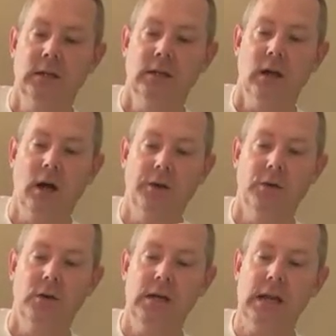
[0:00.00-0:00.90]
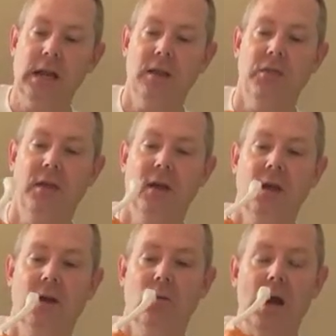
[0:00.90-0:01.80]
underneath,
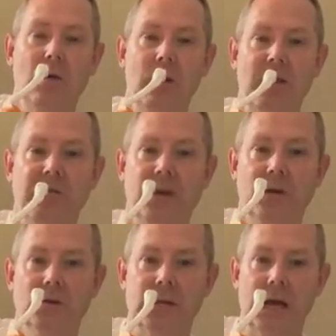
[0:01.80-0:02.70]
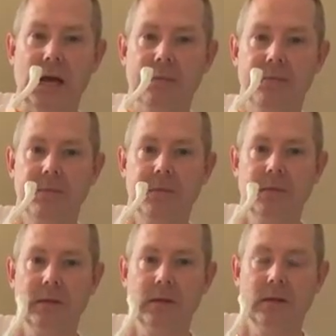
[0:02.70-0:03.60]
right where my finger's at.
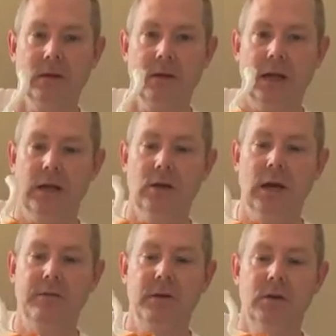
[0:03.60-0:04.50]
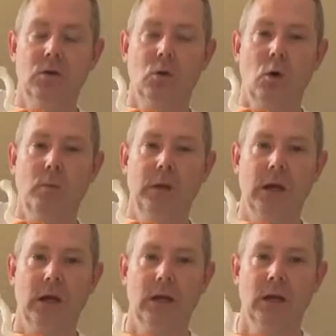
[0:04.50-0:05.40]
Okay, you have the
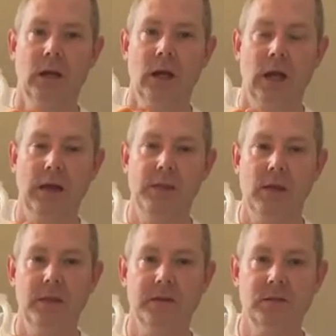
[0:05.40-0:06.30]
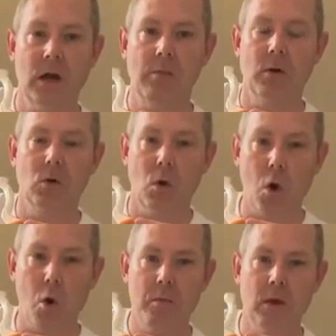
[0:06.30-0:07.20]
acromion and then the
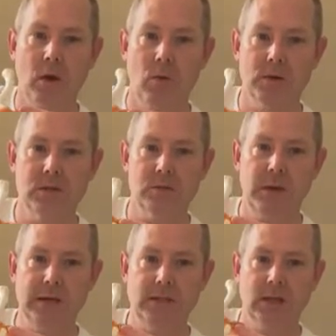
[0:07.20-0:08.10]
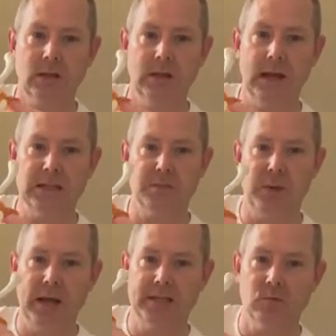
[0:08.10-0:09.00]
subacromial, which is basically that
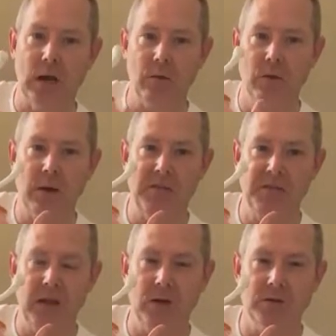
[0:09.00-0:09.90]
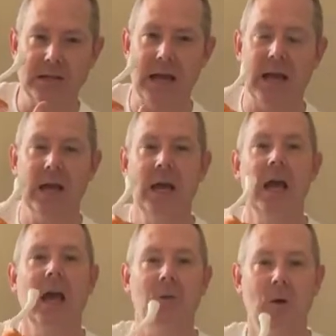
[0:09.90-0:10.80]
space right where my finger's at
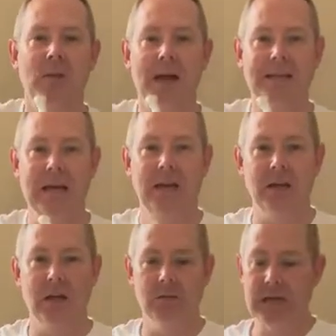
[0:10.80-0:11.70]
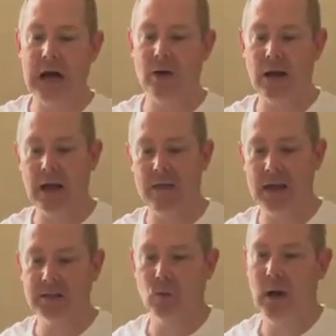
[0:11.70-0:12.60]
and where that tendon comes out at. And
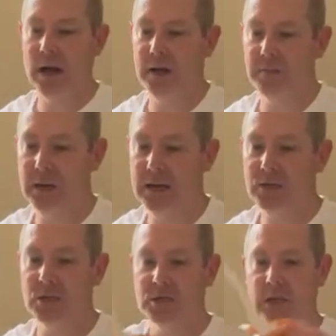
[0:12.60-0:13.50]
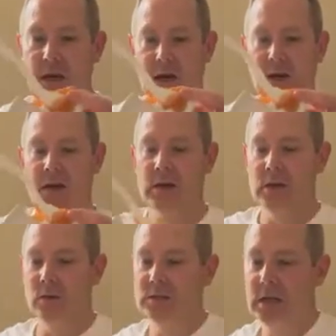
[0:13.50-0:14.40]
that's why it impinges there,
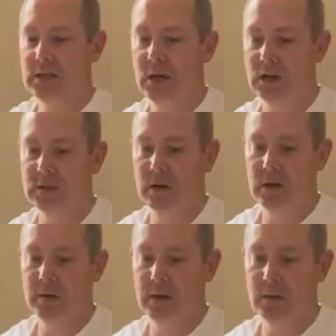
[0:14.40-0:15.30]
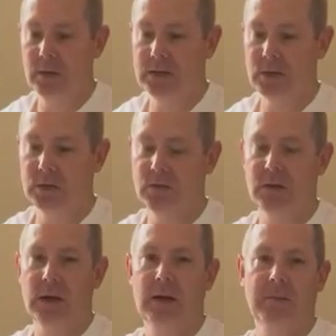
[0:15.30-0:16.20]
which I talked about in my research
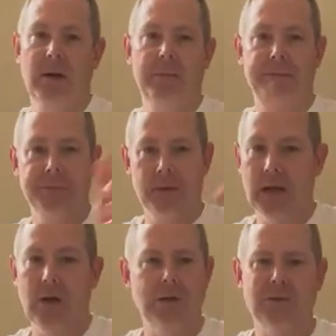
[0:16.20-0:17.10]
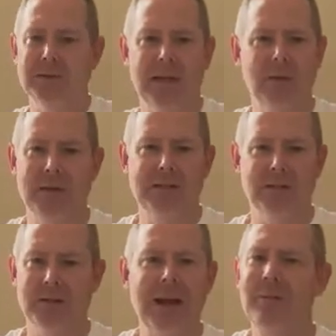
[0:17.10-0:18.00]
on my, I always want to say
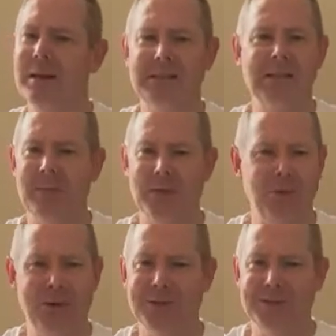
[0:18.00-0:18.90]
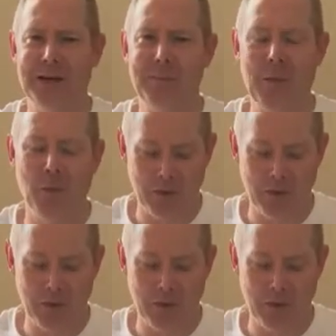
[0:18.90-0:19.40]
research. I'm mixing up the words here, people.